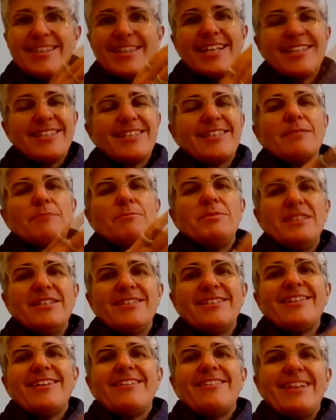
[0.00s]
That's the
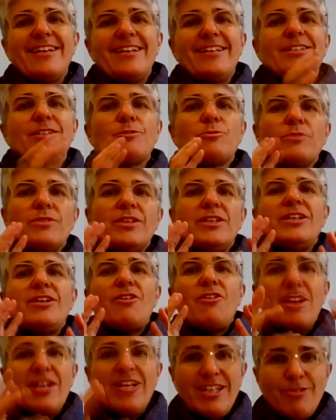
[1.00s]
piece that then it's
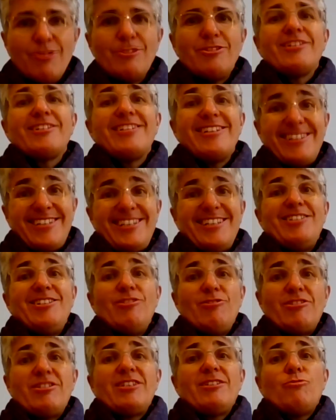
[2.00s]
really on you to
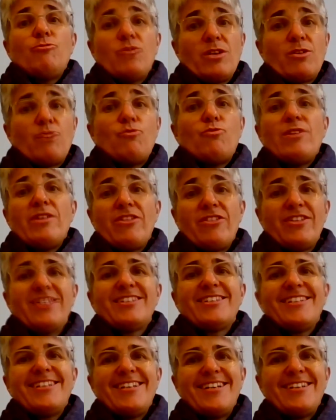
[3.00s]
continue to work with
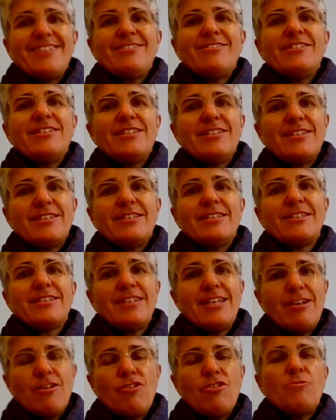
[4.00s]
us together is to
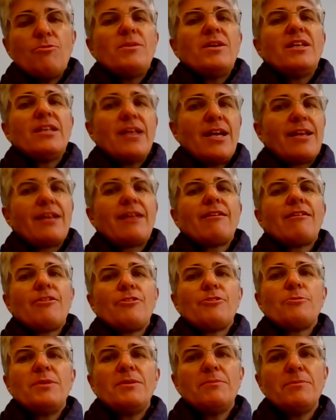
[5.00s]
stay home and not get
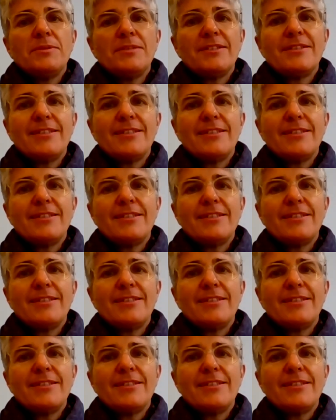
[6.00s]
other people